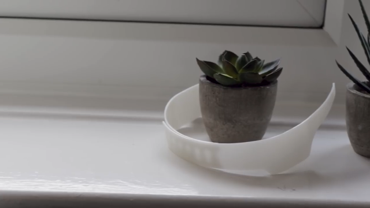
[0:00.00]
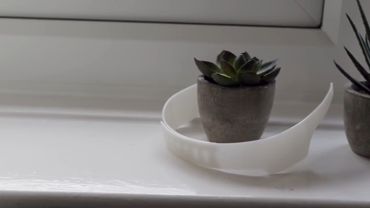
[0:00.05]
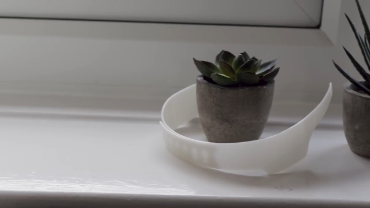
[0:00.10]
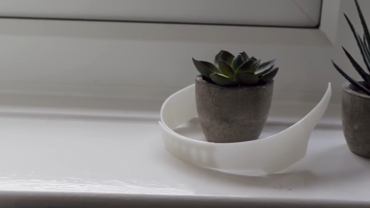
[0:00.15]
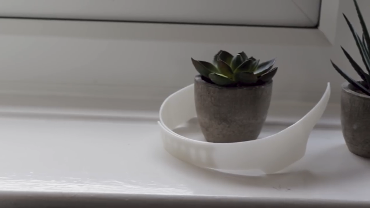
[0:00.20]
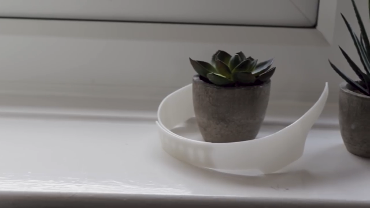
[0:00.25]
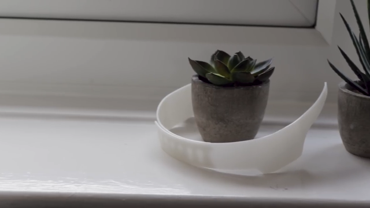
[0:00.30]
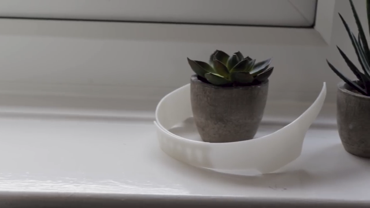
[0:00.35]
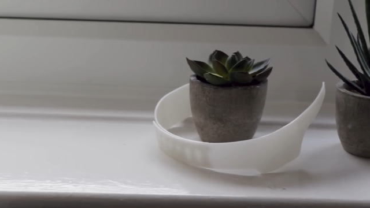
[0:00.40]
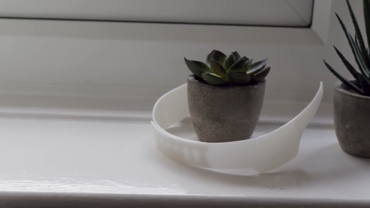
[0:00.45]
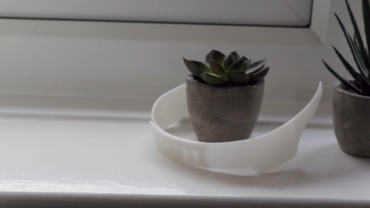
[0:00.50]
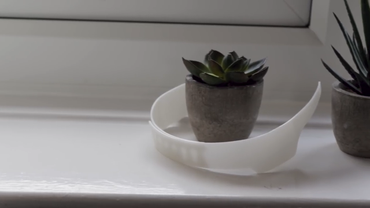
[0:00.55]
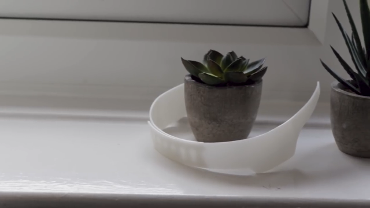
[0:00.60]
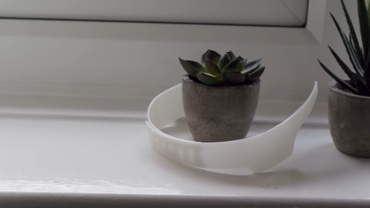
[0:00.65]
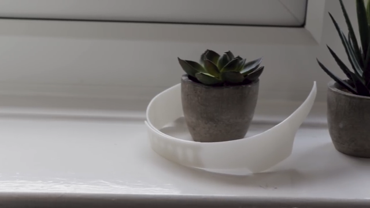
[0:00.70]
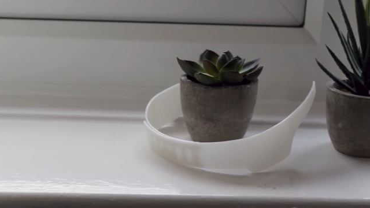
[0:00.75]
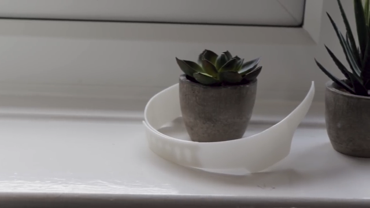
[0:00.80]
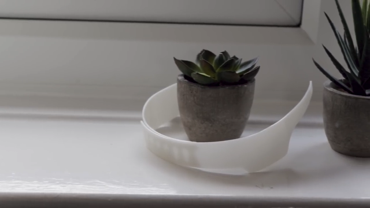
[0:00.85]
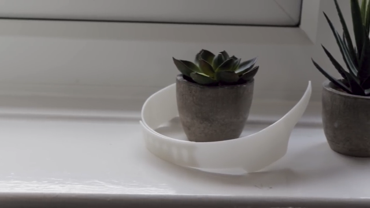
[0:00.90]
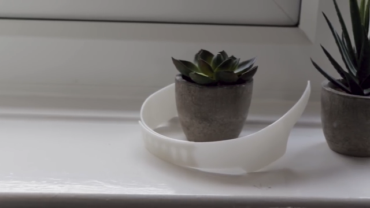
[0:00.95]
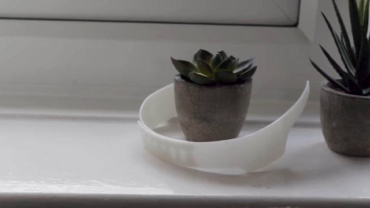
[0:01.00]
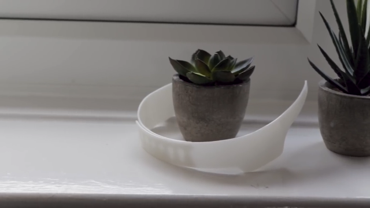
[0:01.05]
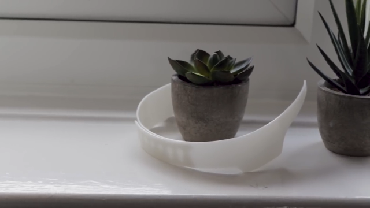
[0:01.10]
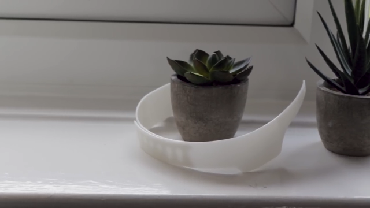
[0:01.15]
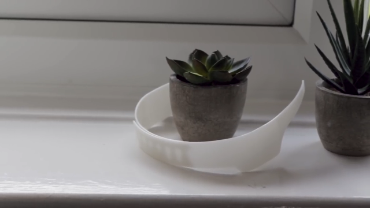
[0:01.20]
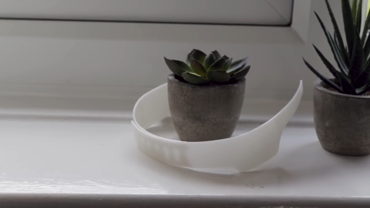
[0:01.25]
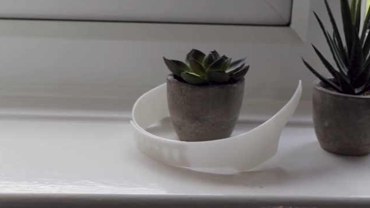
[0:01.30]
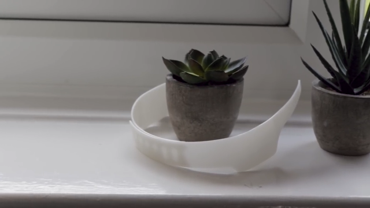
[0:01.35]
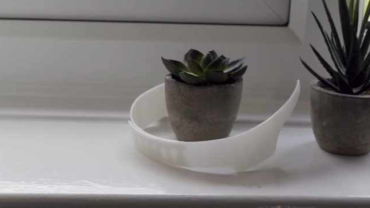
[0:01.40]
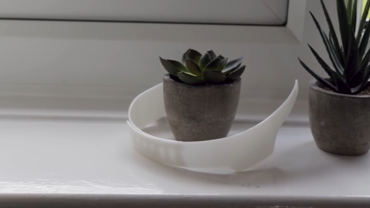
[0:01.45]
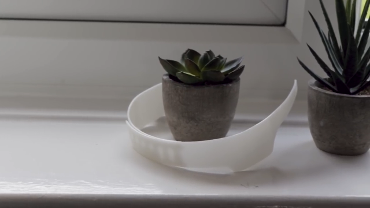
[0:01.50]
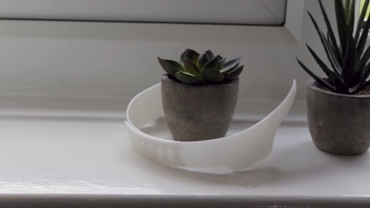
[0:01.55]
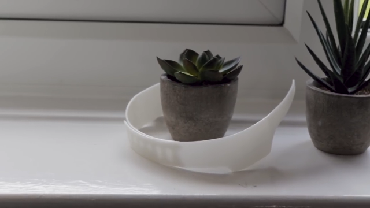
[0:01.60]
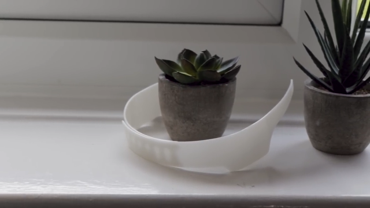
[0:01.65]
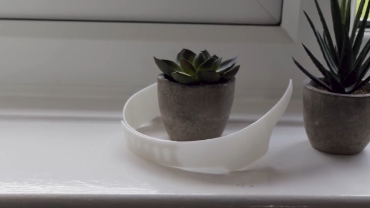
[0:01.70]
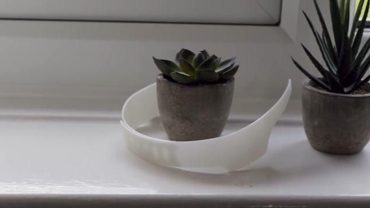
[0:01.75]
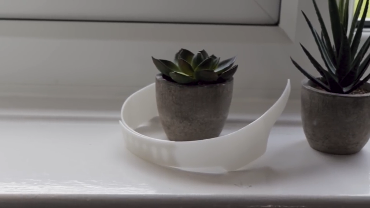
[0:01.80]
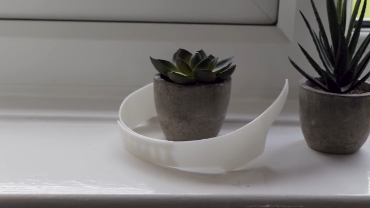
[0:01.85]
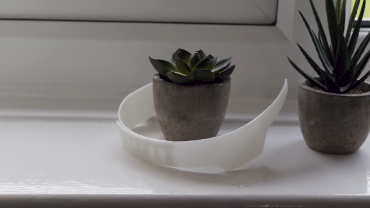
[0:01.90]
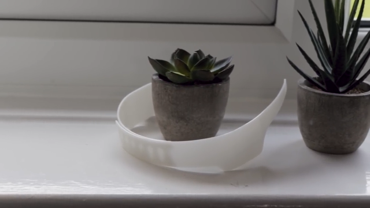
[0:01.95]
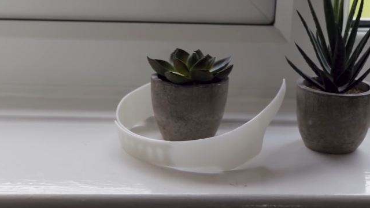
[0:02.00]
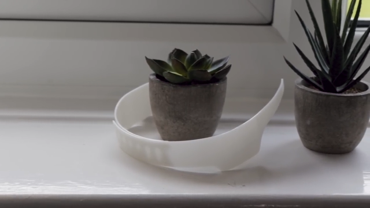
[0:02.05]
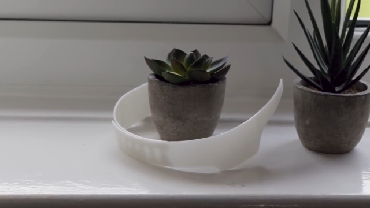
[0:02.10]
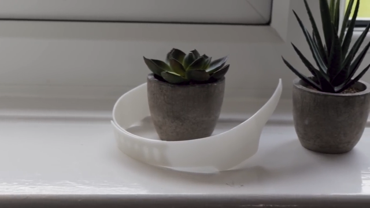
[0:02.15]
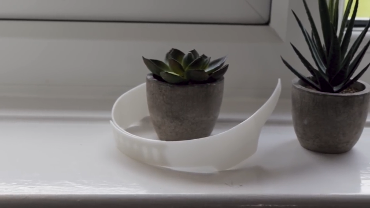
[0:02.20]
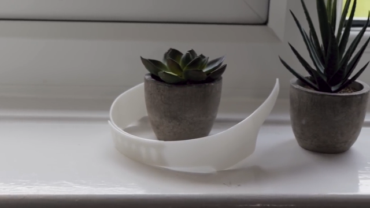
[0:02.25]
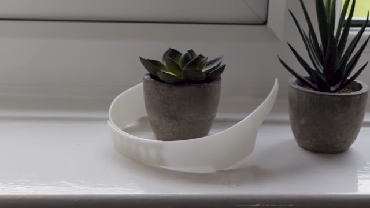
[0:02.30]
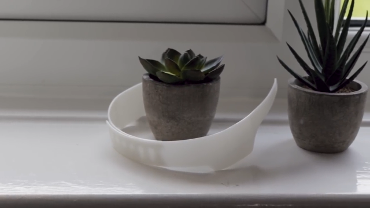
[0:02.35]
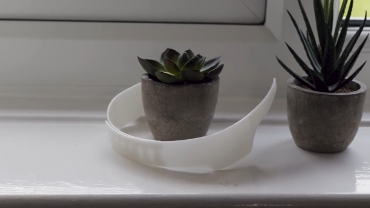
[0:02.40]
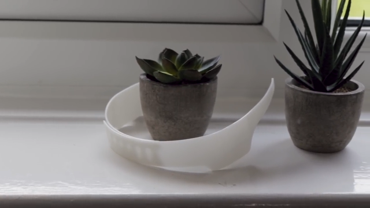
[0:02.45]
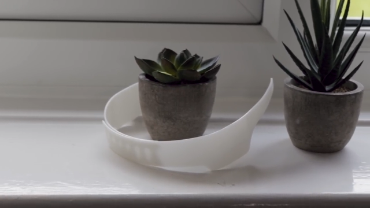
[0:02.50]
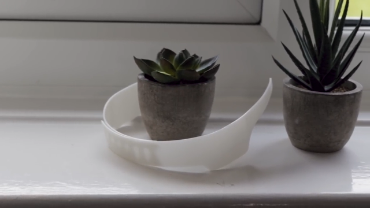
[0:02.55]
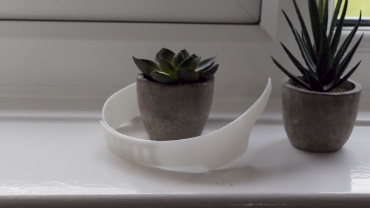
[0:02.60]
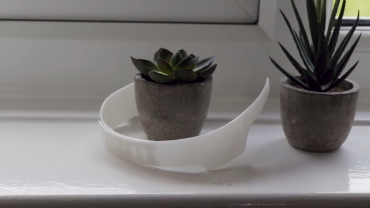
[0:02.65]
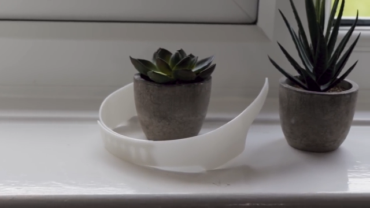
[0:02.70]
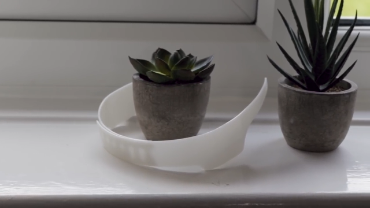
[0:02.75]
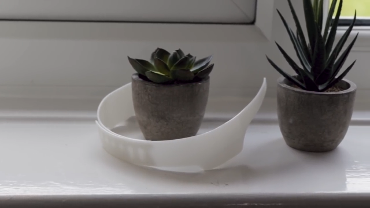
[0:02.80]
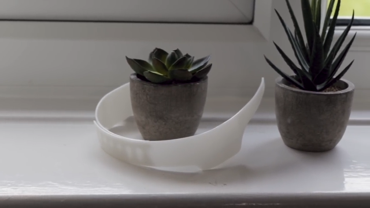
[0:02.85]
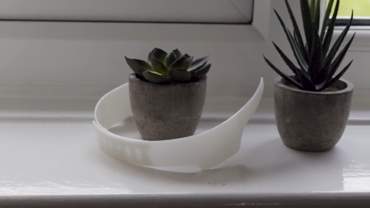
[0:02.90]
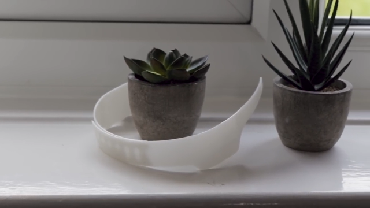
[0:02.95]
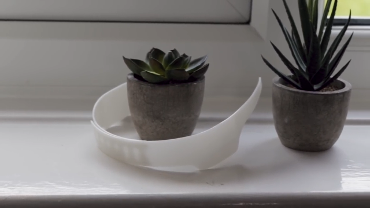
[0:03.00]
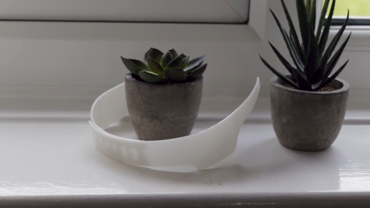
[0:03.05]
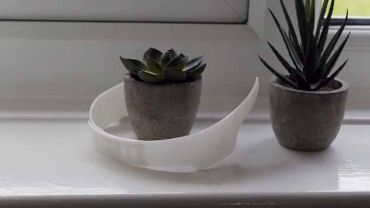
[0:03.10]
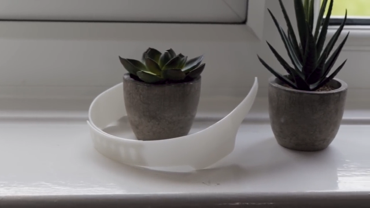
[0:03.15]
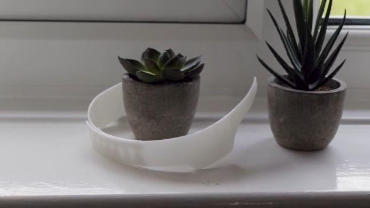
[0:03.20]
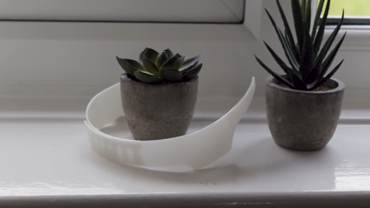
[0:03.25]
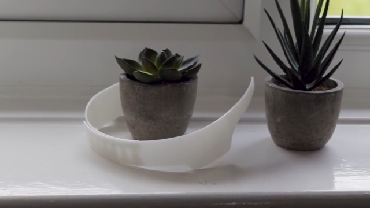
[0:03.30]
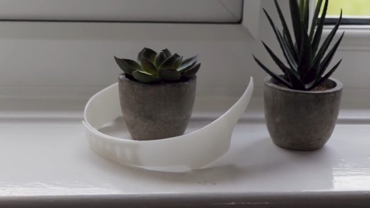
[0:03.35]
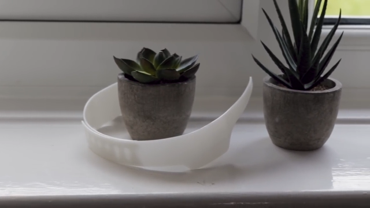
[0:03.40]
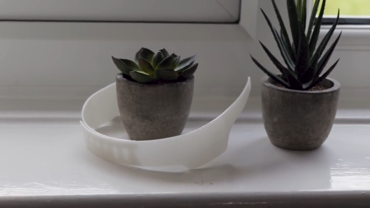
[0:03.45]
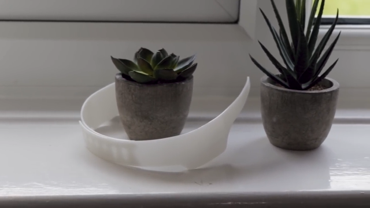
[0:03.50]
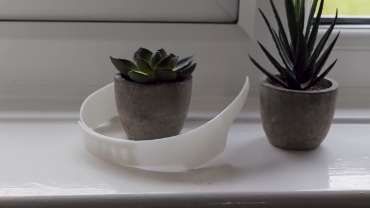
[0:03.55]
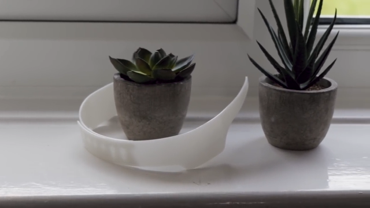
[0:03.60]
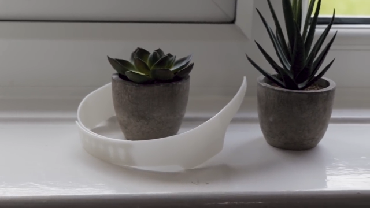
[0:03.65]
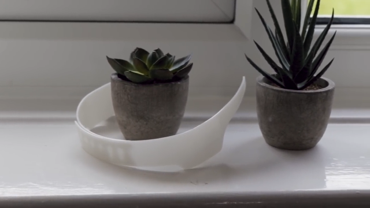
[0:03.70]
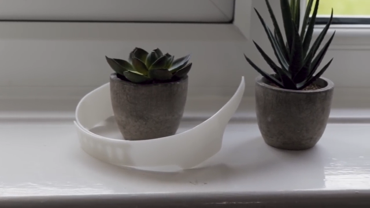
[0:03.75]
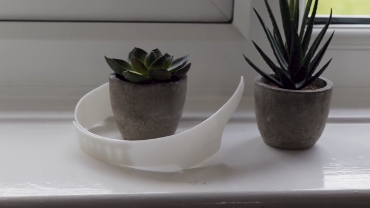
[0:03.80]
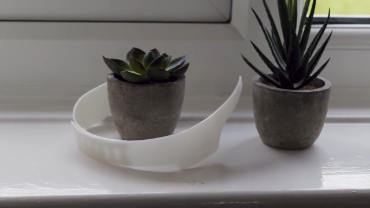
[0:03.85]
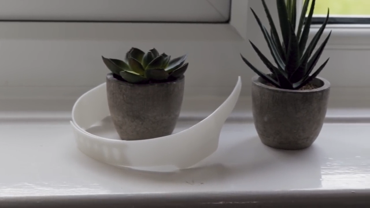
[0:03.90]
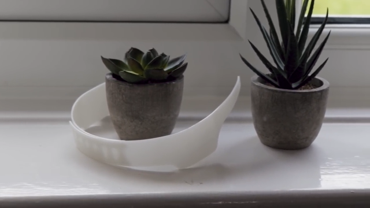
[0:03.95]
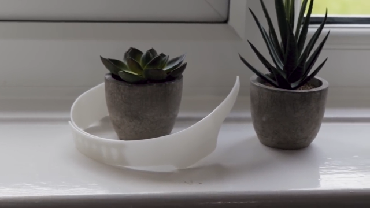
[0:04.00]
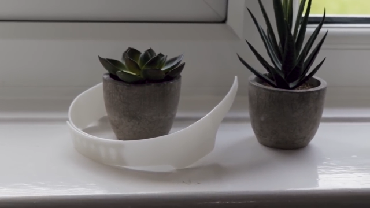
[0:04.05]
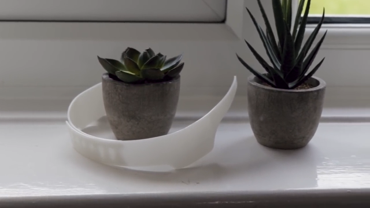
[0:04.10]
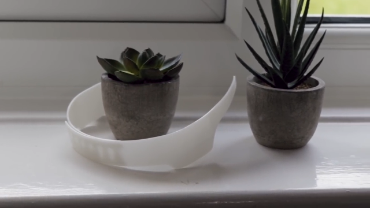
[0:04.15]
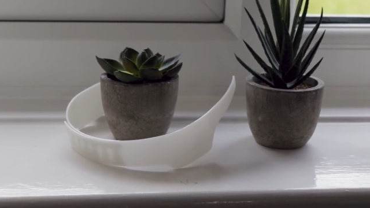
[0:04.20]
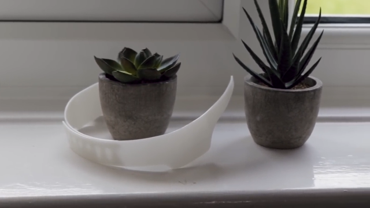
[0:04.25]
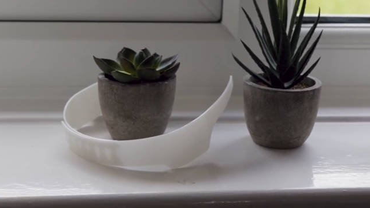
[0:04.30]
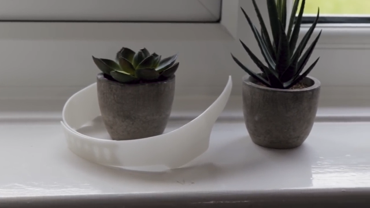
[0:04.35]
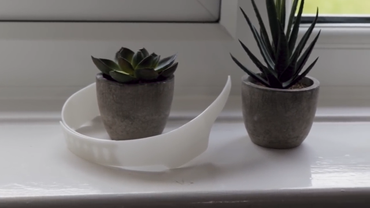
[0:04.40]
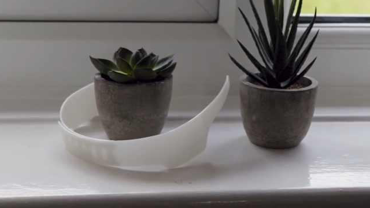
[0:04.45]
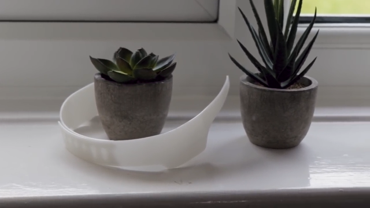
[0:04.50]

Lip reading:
No face is visible, so there are no lips to read.